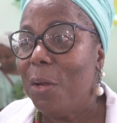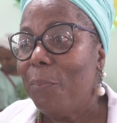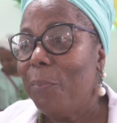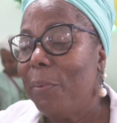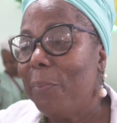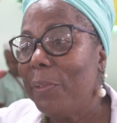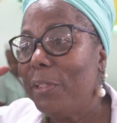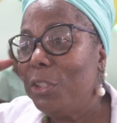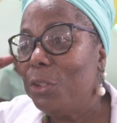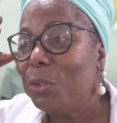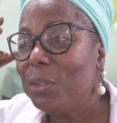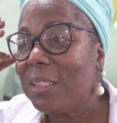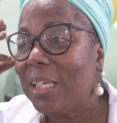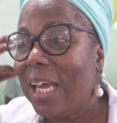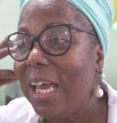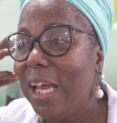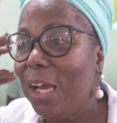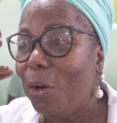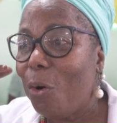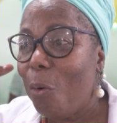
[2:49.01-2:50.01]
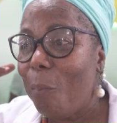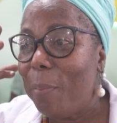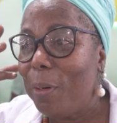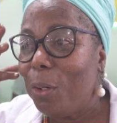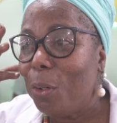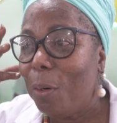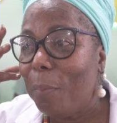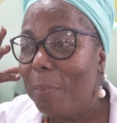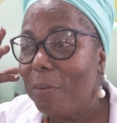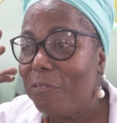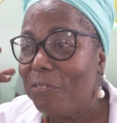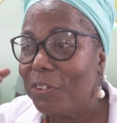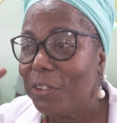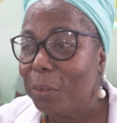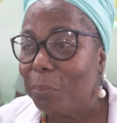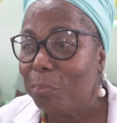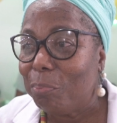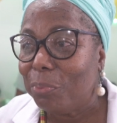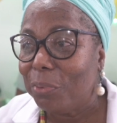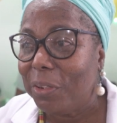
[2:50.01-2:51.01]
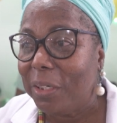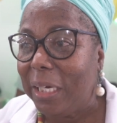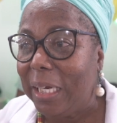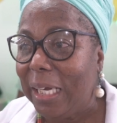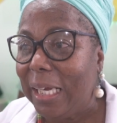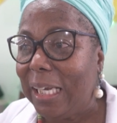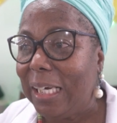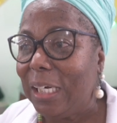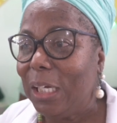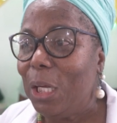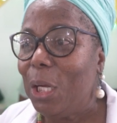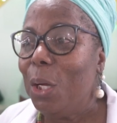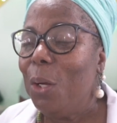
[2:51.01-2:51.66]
we would use ginkgo biloba for the brain,